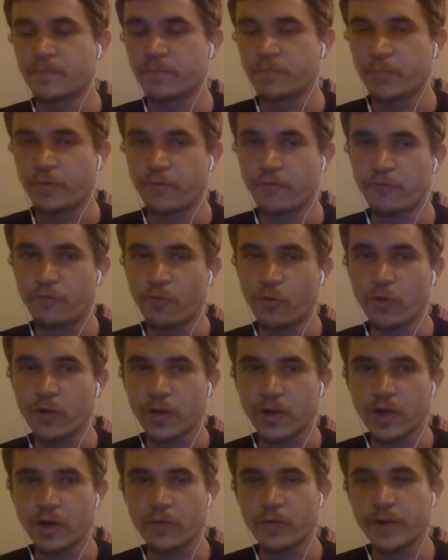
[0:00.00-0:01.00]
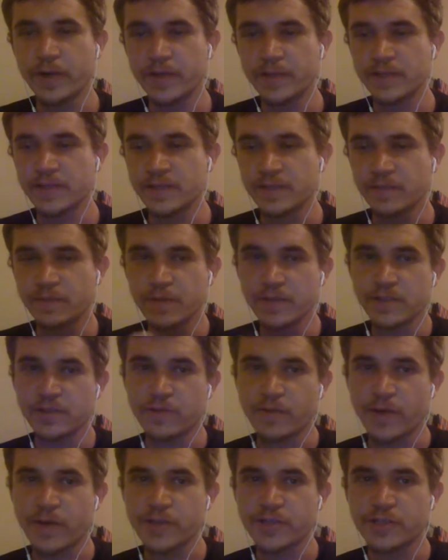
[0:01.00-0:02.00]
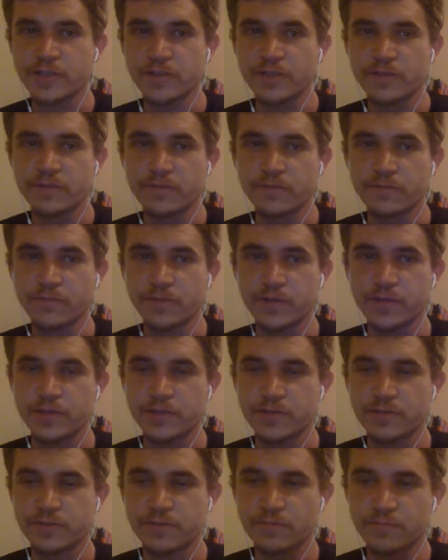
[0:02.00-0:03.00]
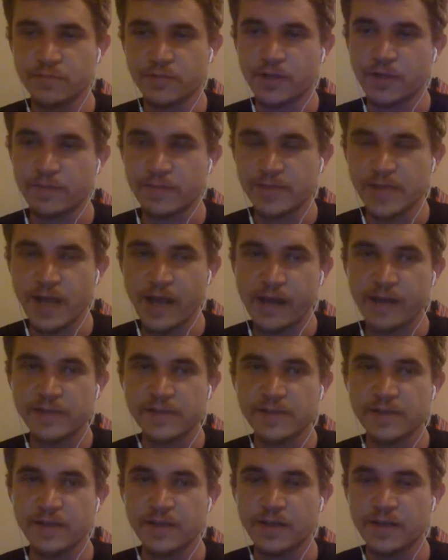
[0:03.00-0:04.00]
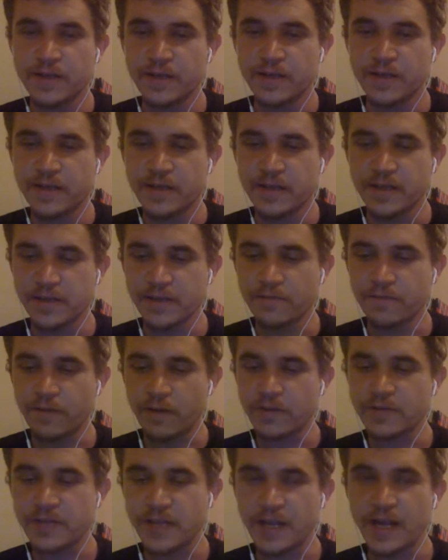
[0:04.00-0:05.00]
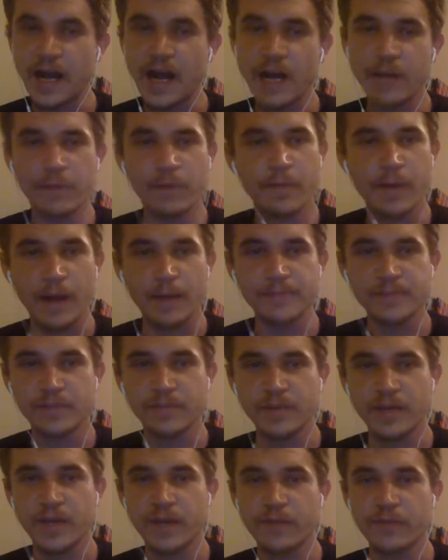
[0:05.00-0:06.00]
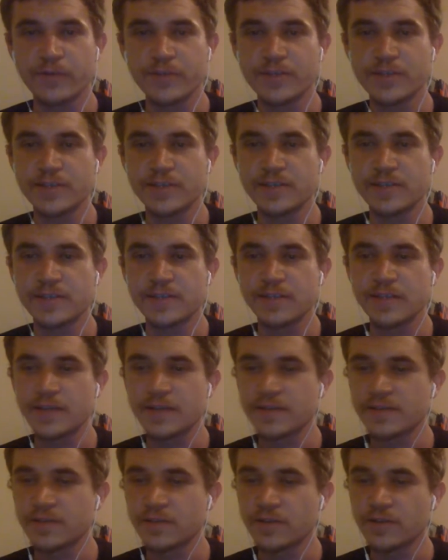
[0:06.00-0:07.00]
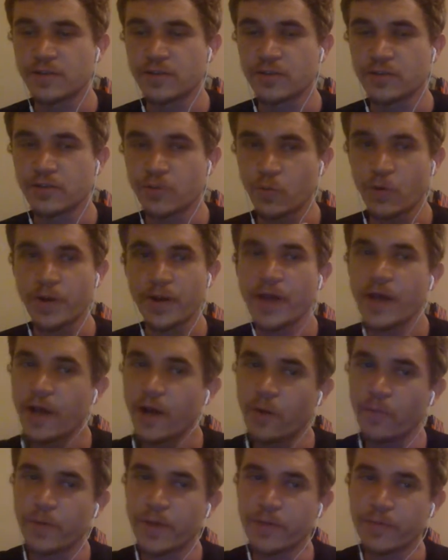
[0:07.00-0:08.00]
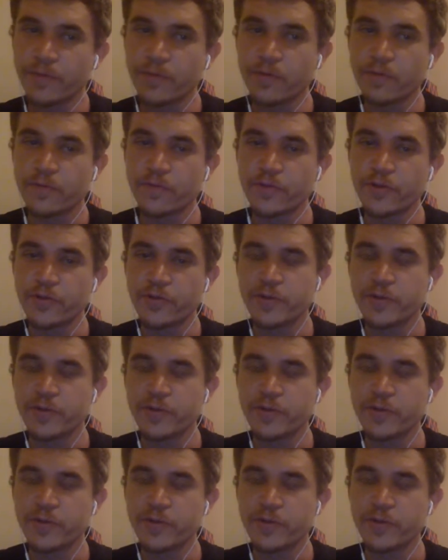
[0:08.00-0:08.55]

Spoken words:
Before going into his misdirection, which comes next, his false dichotomy pops up again, which is he says, you want to help people, you